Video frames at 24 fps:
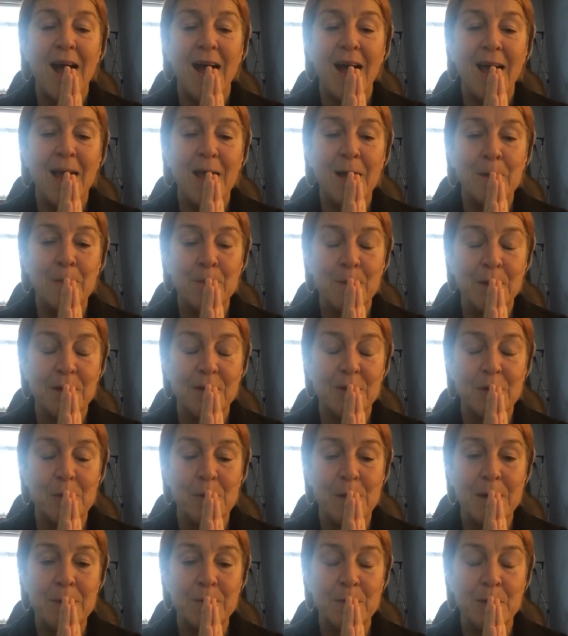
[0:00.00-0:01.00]
Um,
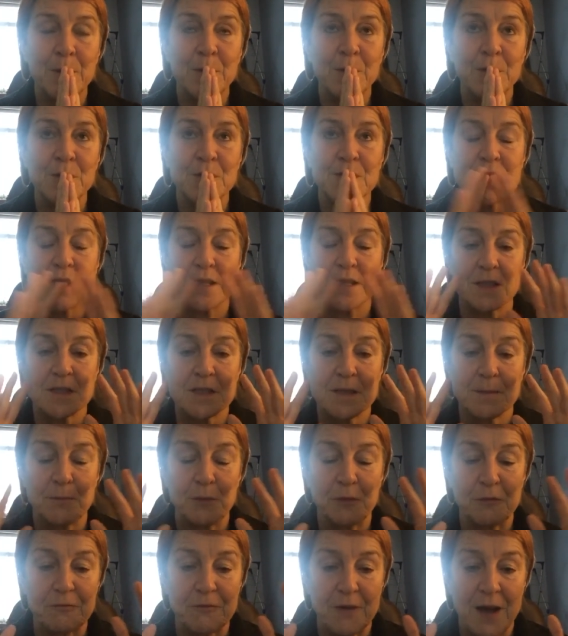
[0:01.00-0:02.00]
remember when you start to
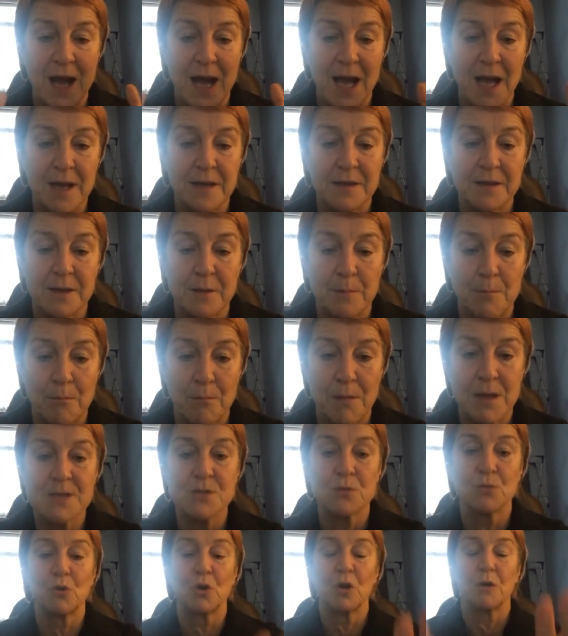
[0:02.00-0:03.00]
put fat in, your
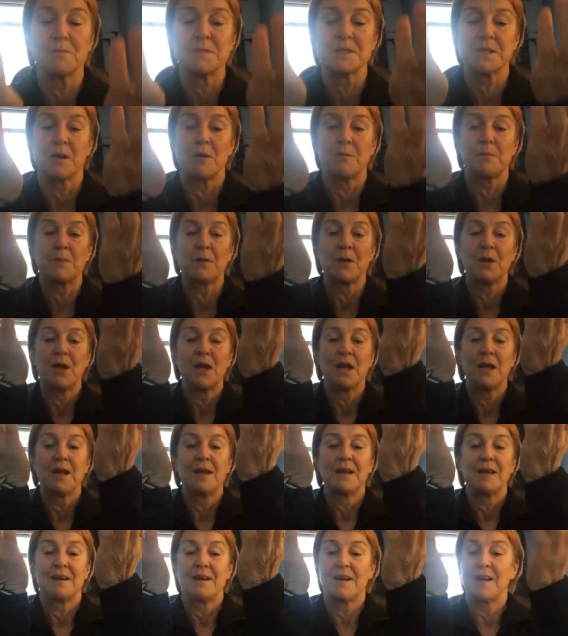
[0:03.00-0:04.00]
muscle comes up.
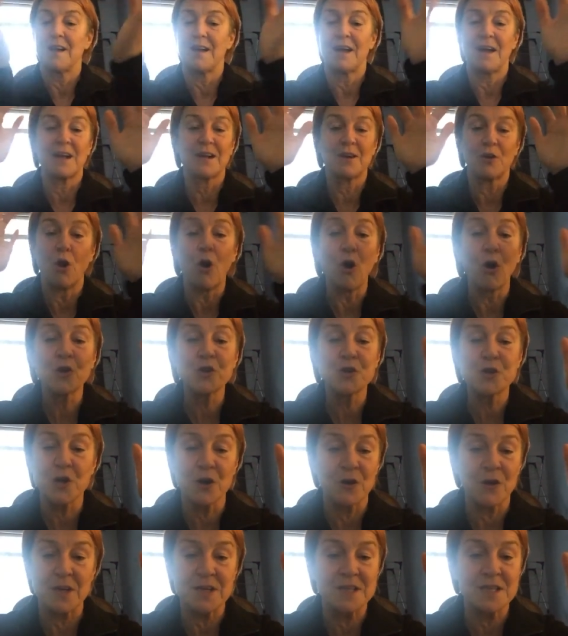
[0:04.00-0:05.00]

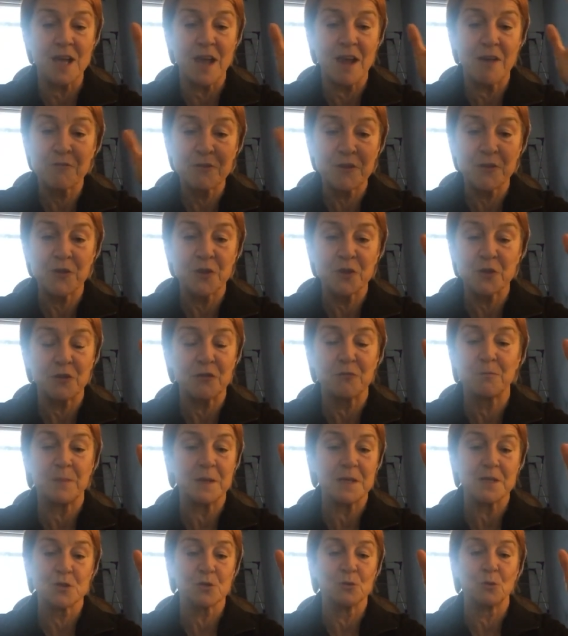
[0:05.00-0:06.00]
Contrary to everything you've
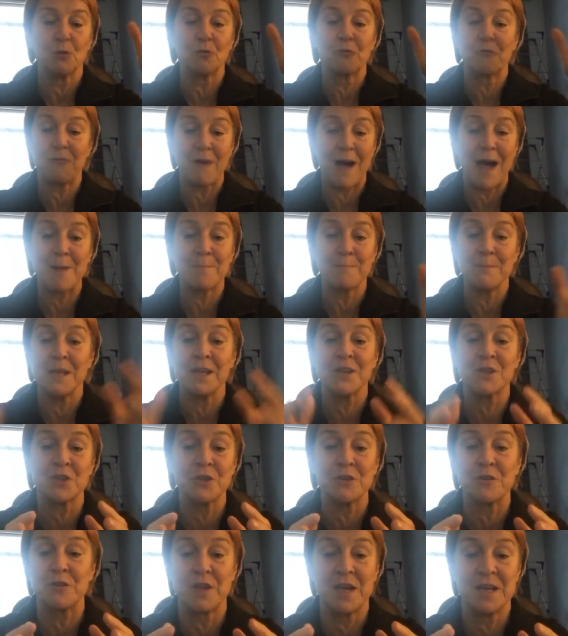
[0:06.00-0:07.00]
been told, fat
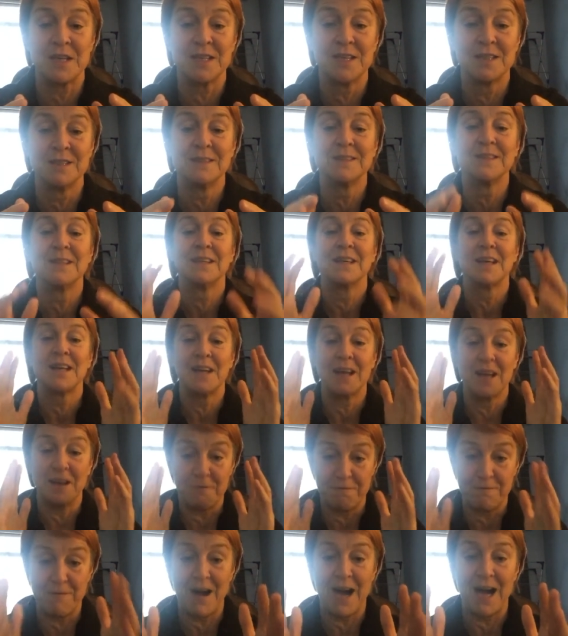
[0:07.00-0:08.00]
makes you thin.
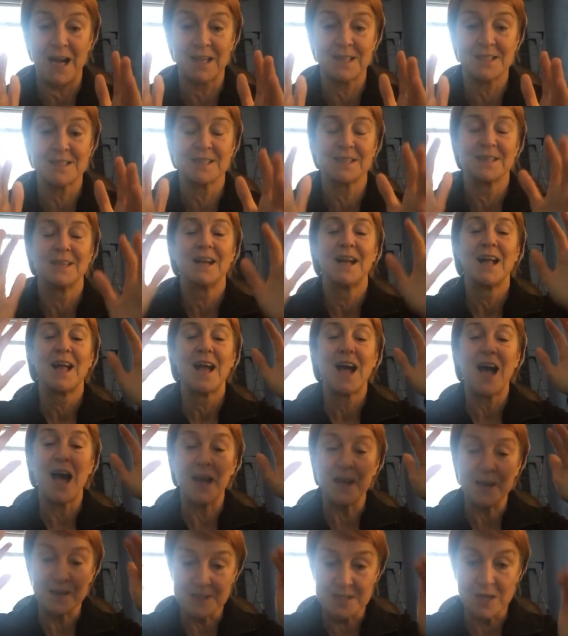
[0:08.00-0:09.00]
In fact,
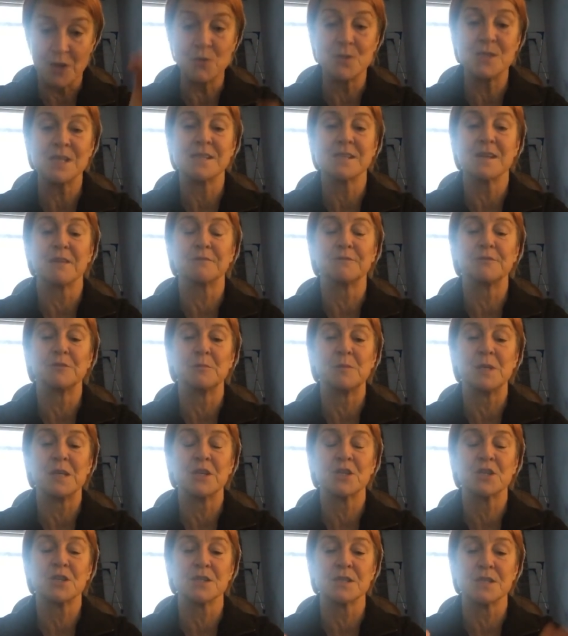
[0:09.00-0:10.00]
and it douses
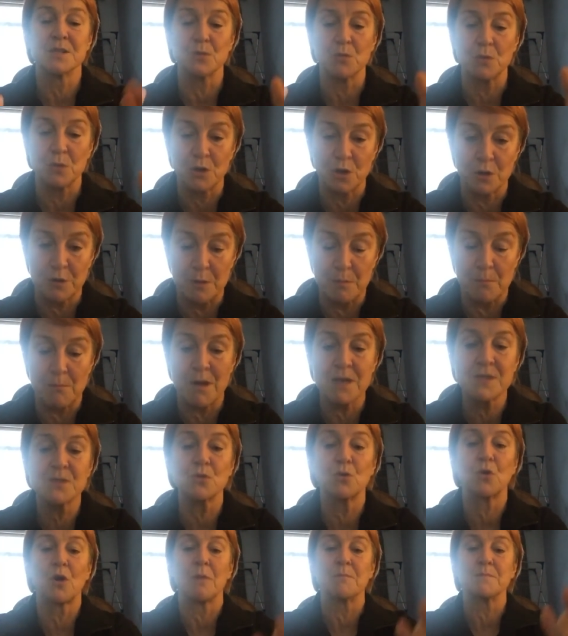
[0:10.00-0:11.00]
inflammation. So you know, the
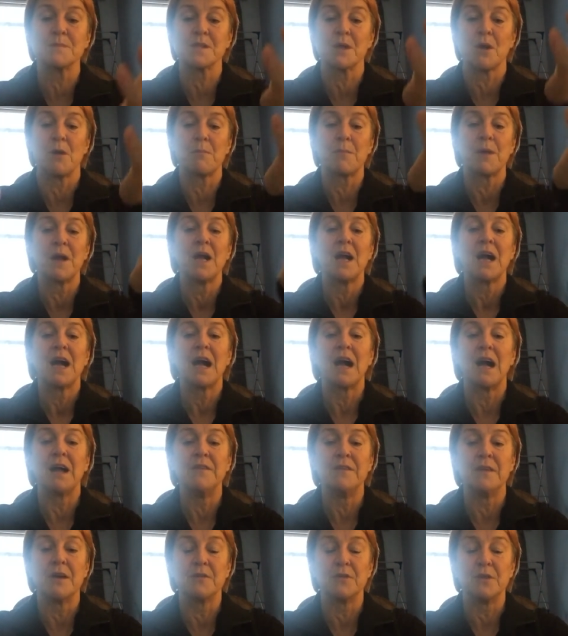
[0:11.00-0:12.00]
muscle comes up
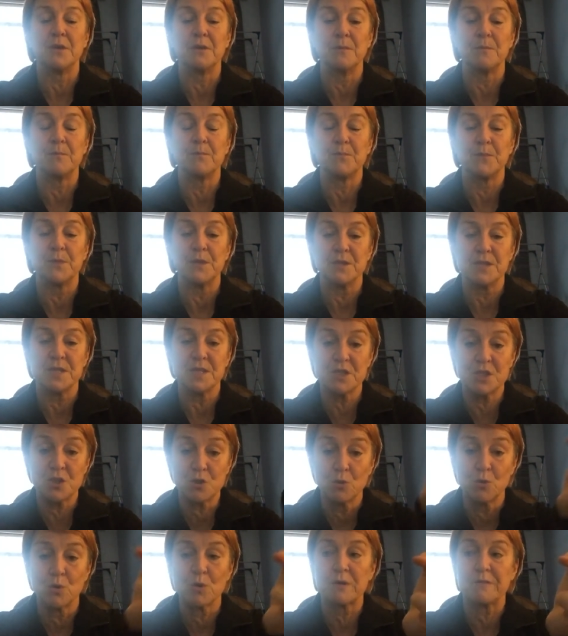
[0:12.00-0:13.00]
and the, the
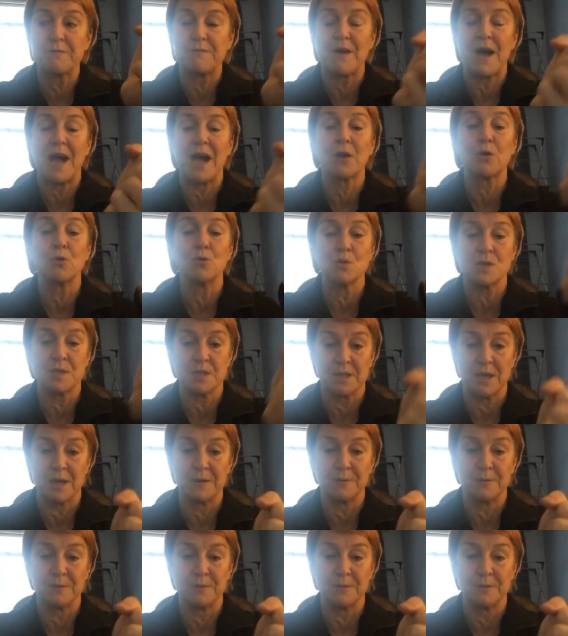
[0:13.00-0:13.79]
stored fat goes